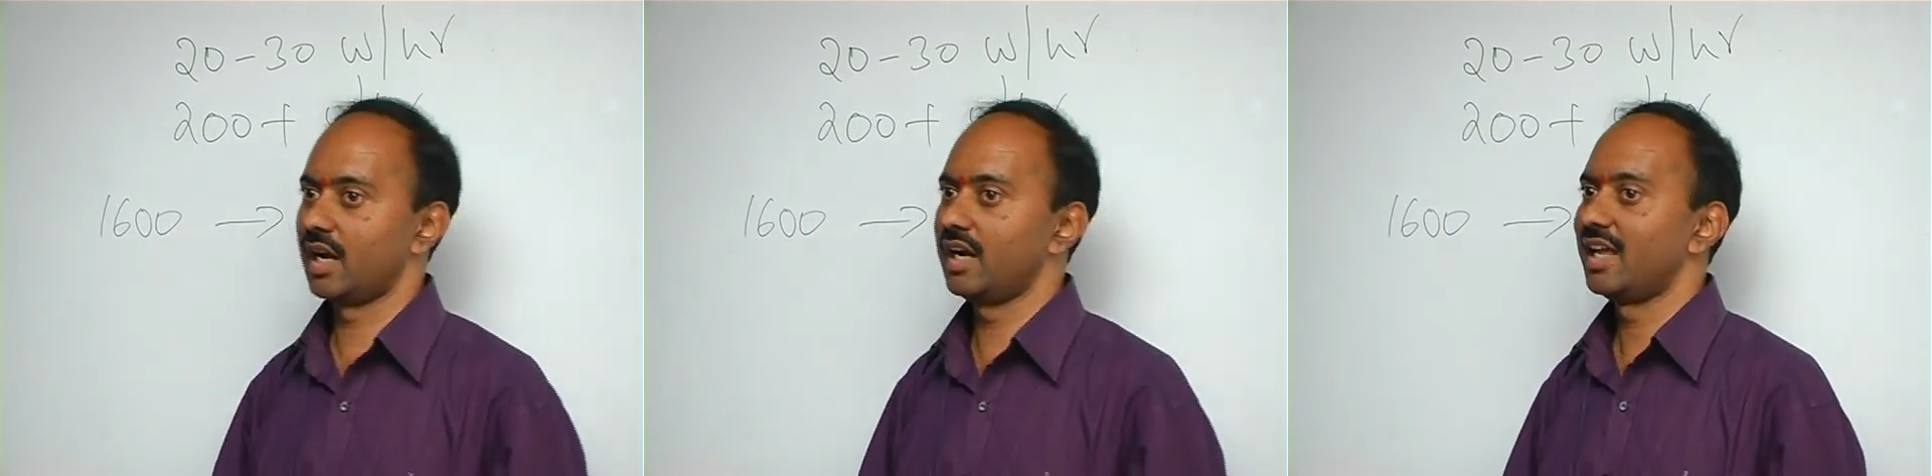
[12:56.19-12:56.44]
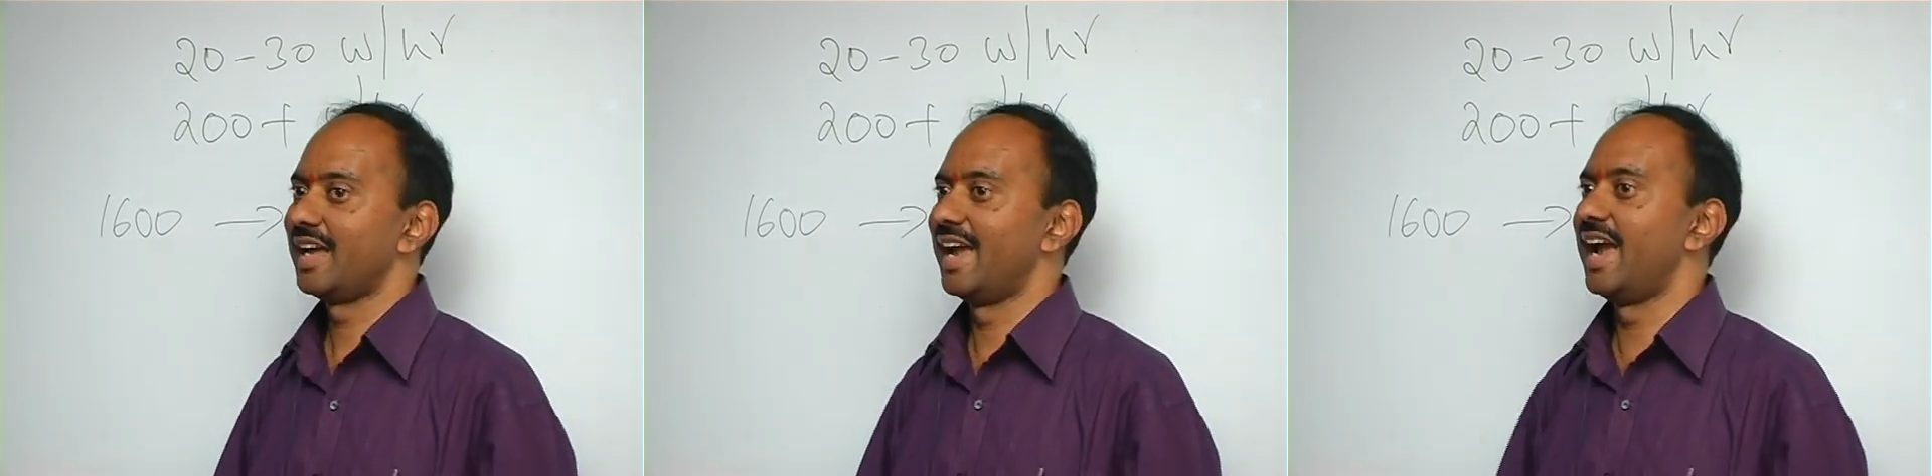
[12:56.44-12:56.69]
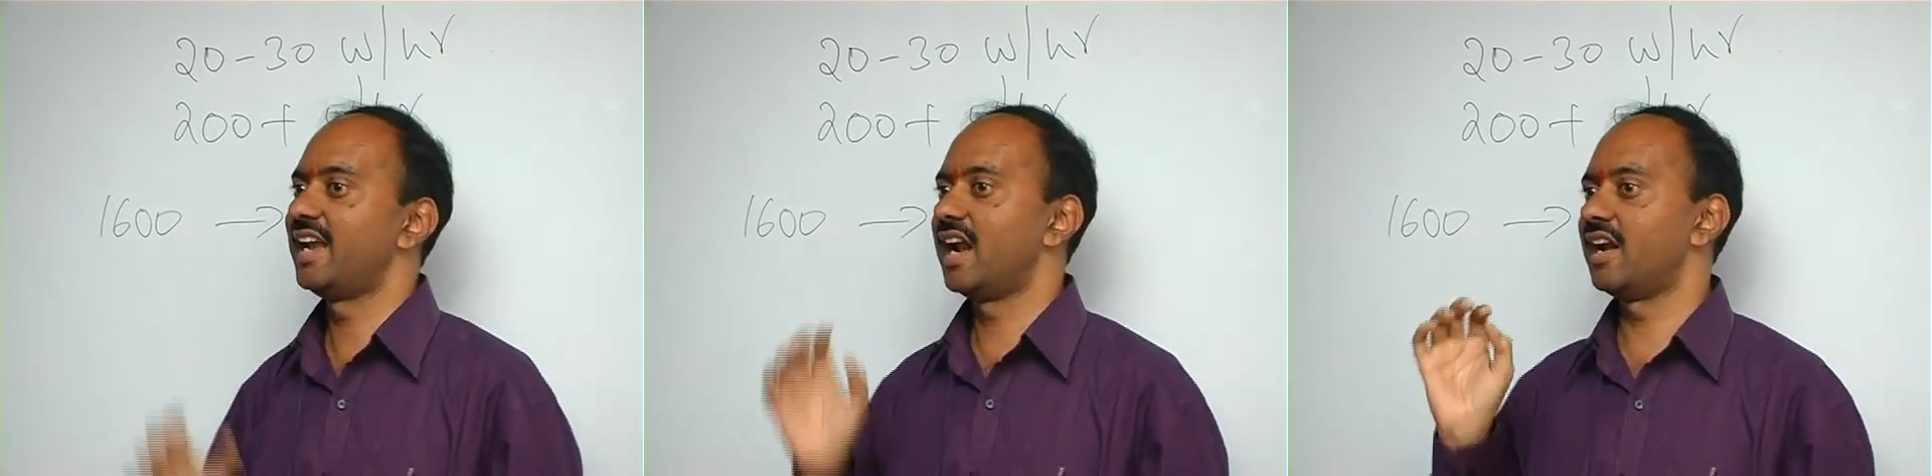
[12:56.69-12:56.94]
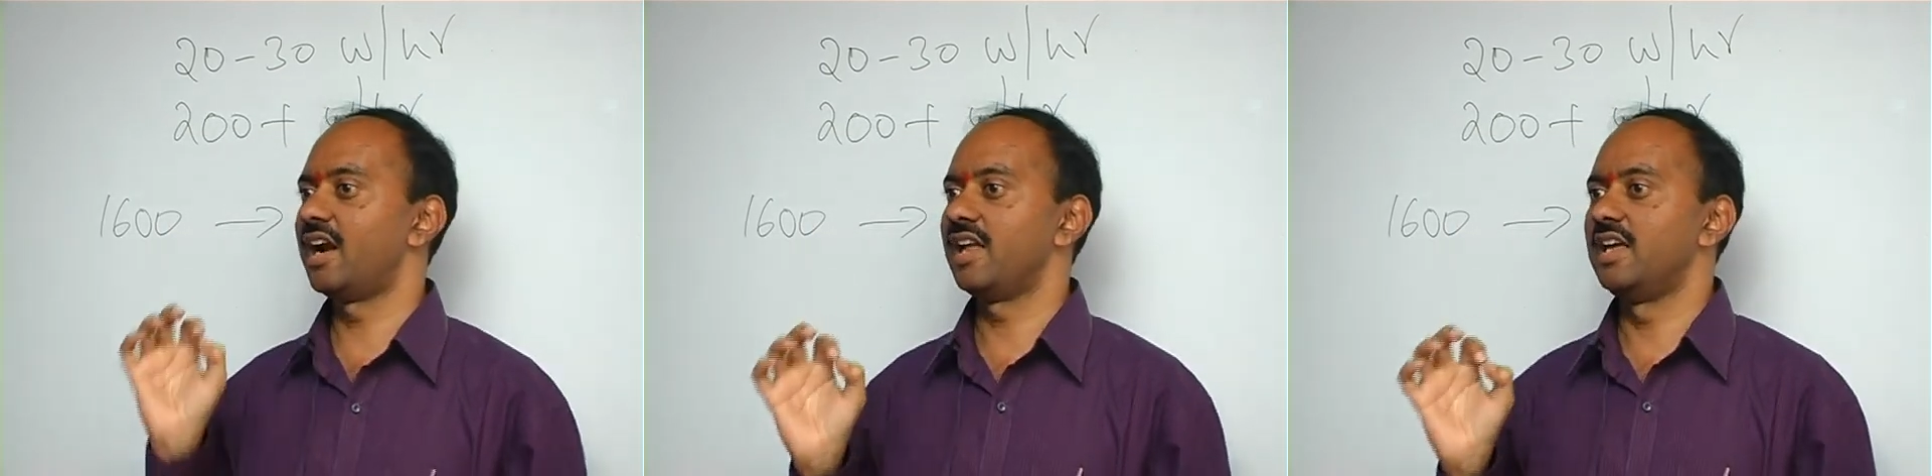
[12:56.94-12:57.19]
Right?
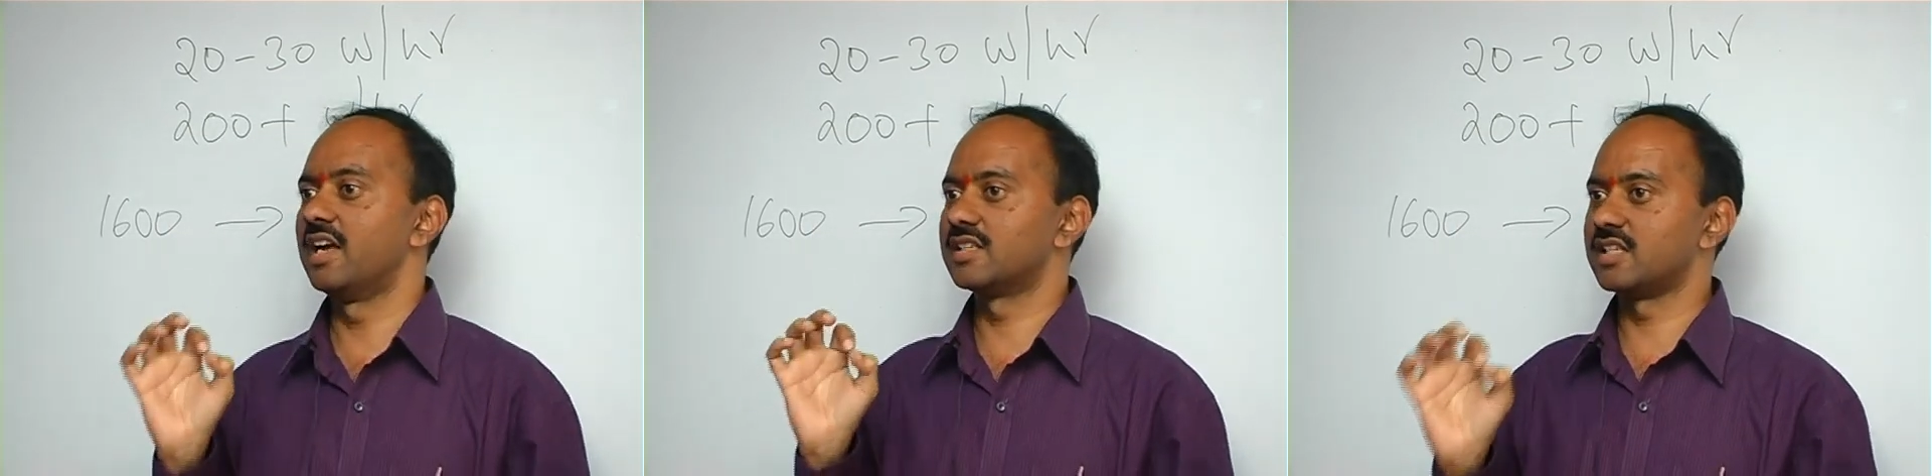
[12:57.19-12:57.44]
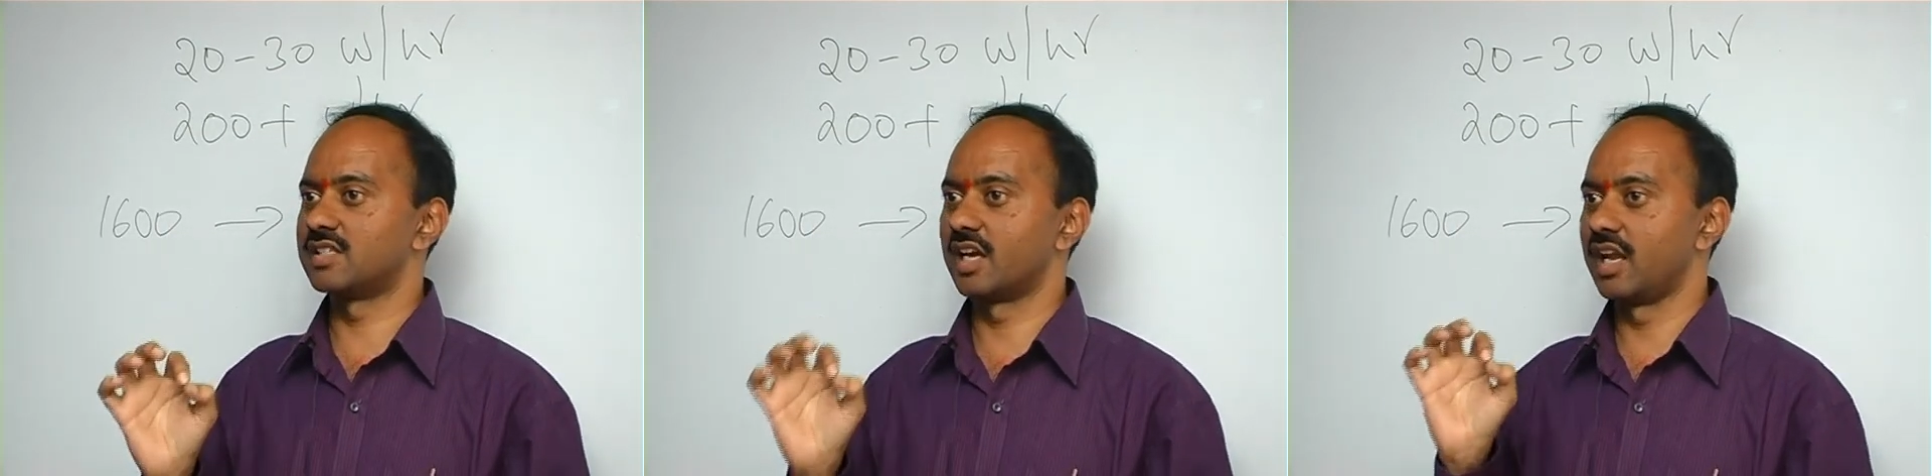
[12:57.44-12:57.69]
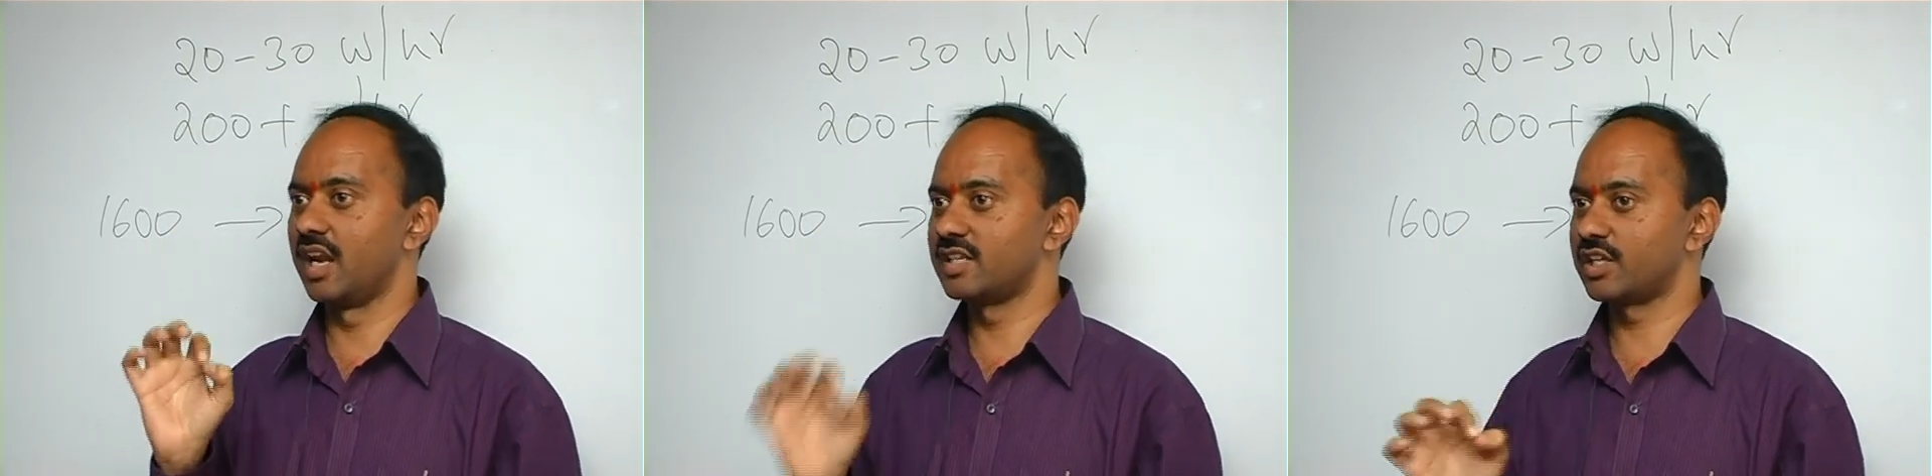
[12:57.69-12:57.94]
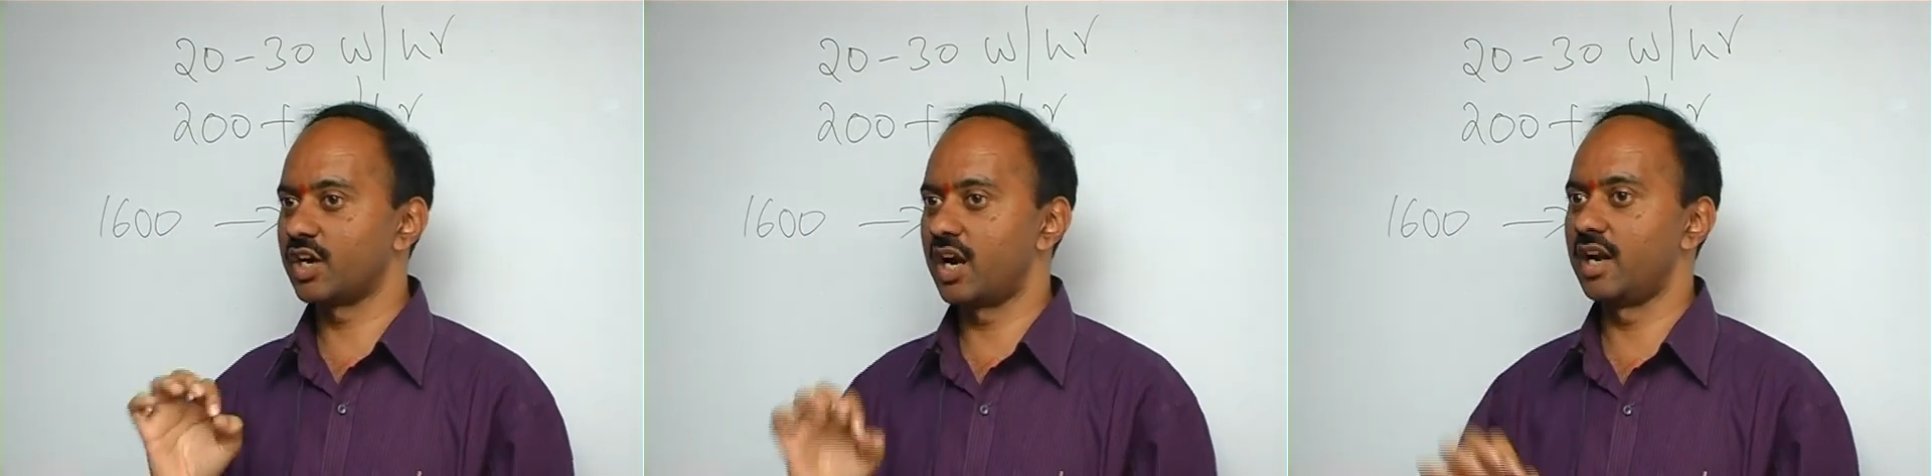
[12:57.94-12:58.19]
800 years is the
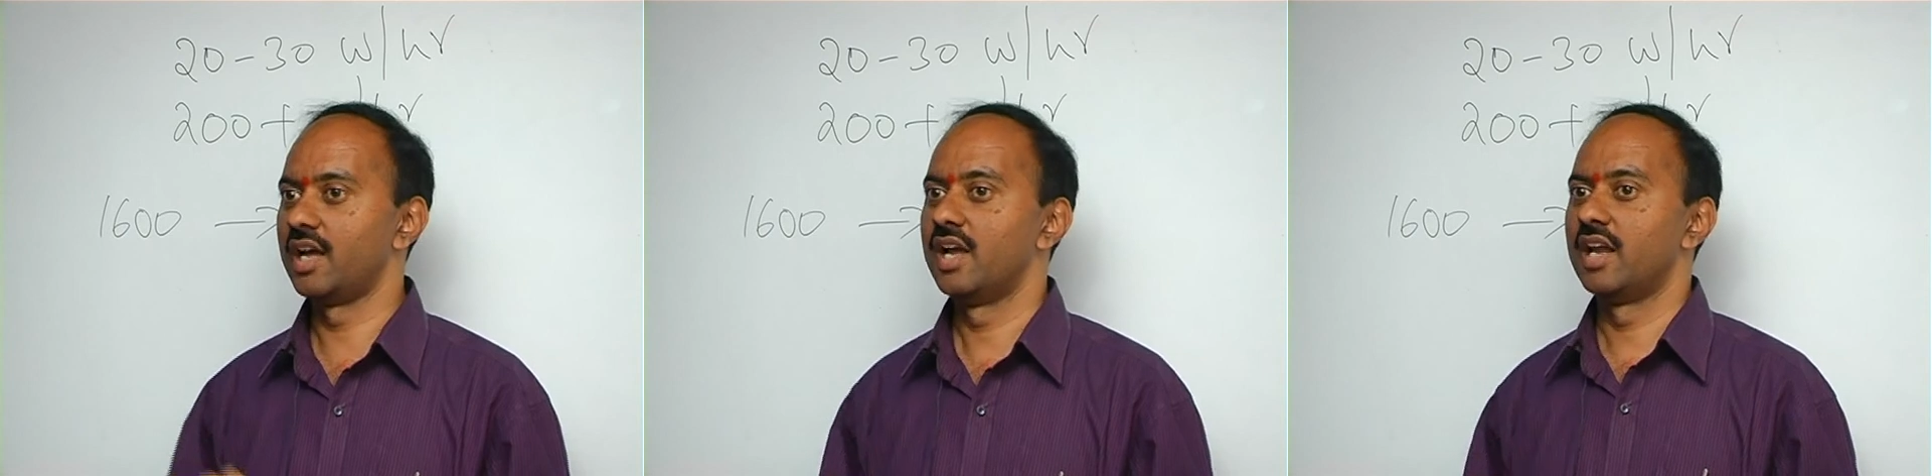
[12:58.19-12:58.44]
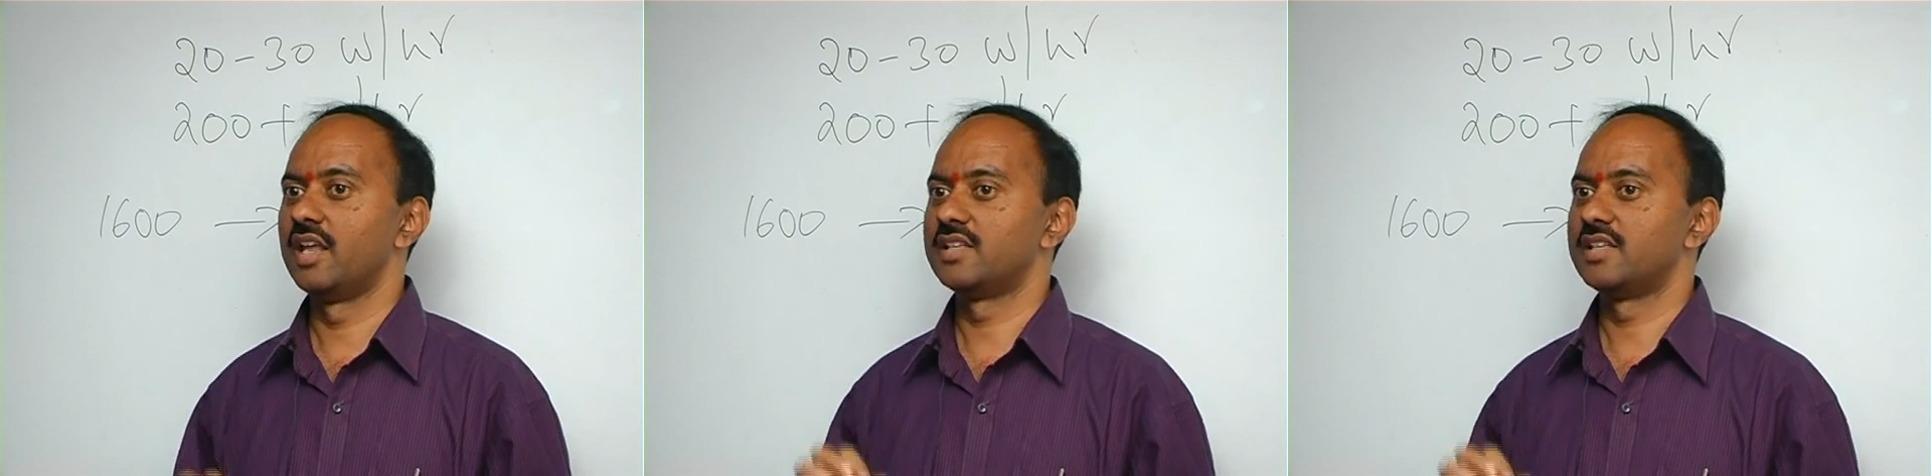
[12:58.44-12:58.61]
Guinness record,